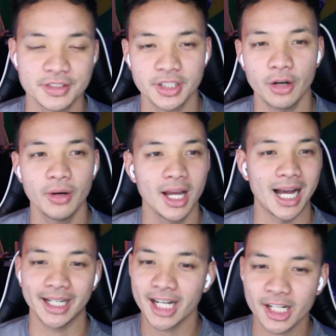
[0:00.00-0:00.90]
So
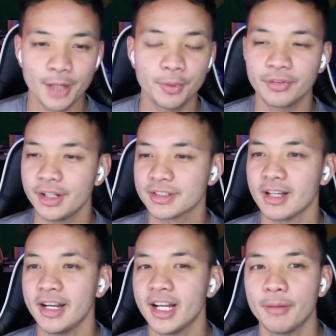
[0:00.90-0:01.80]
I got a couple videos
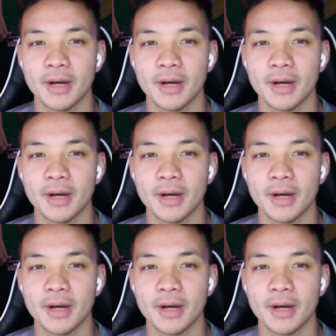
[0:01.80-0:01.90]
lined up.